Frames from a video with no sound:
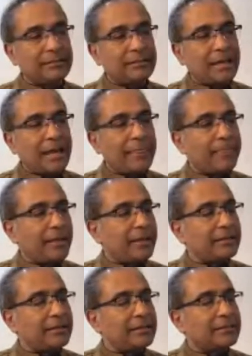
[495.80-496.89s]
And
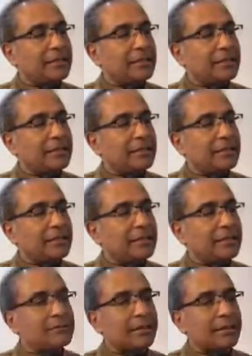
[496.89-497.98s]
then there is
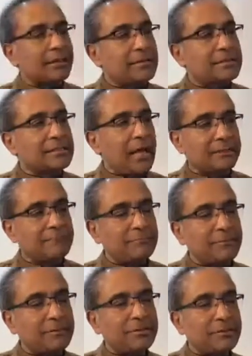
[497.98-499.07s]
an
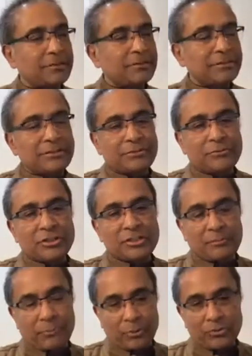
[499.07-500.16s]
enzyme, which is a
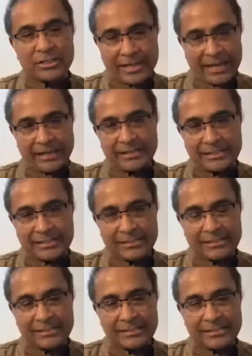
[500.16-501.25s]
protease,
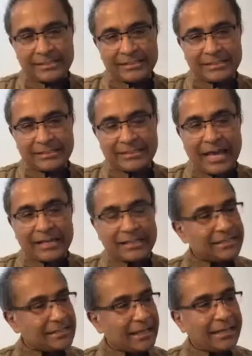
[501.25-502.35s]
that
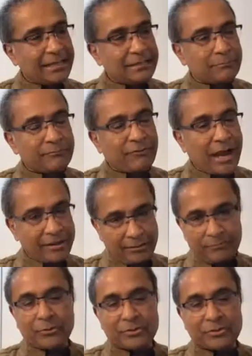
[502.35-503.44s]
is a viral
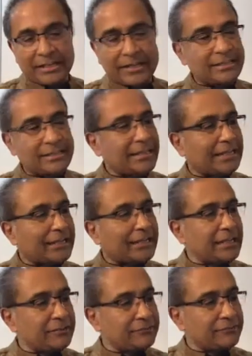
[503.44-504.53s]
protease that
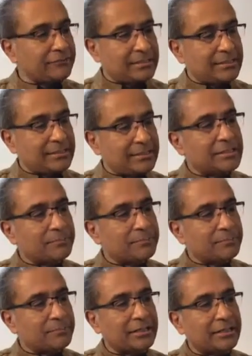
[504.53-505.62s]
cleaves this
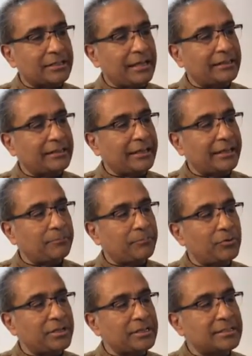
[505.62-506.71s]
protein. And then the
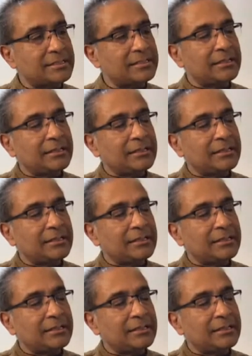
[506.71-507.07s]
proteins,